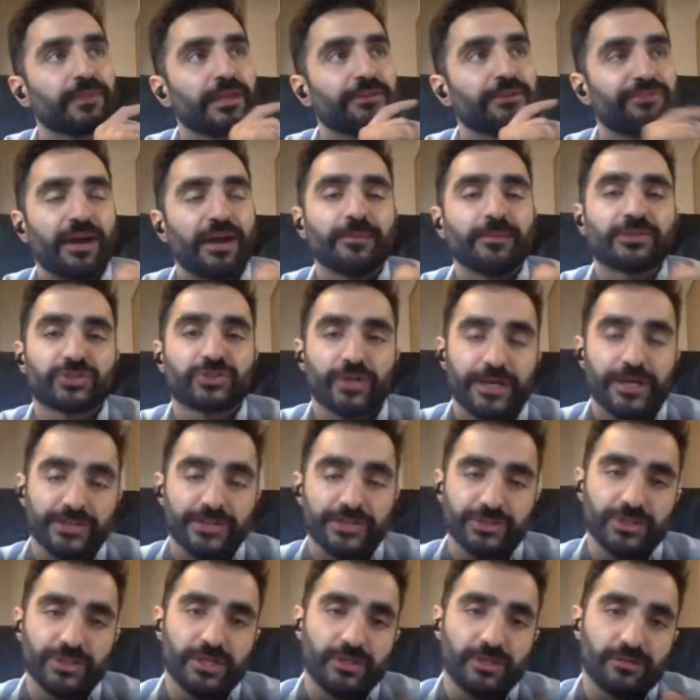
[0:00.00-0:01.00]
If I'm a
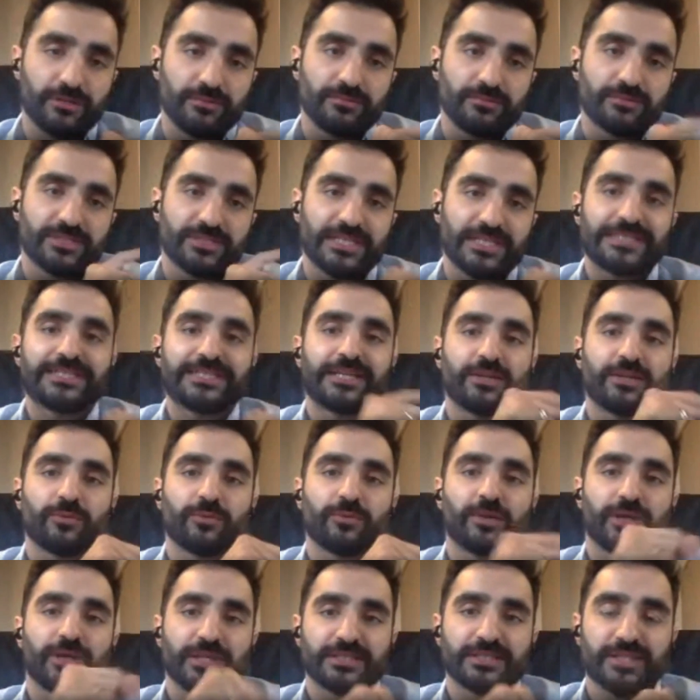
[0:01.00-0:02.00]
treasurer sitting
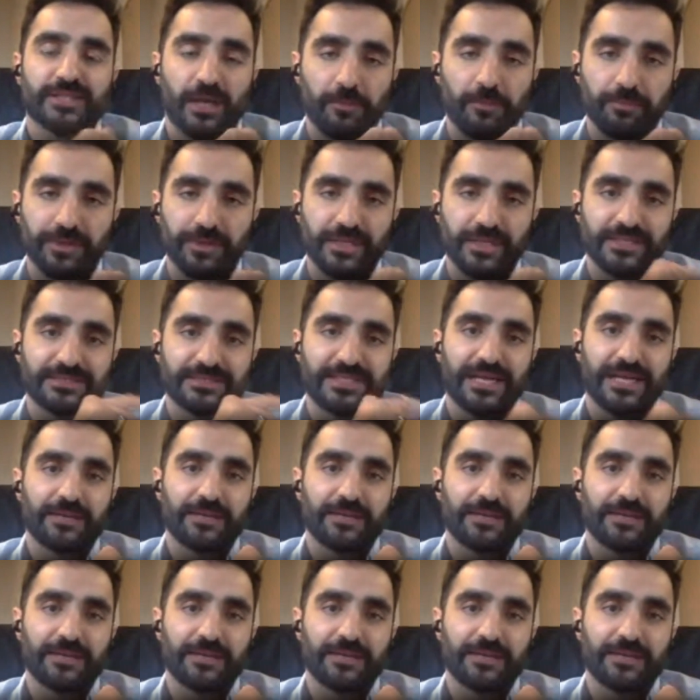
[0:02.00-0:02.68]
in one of these companies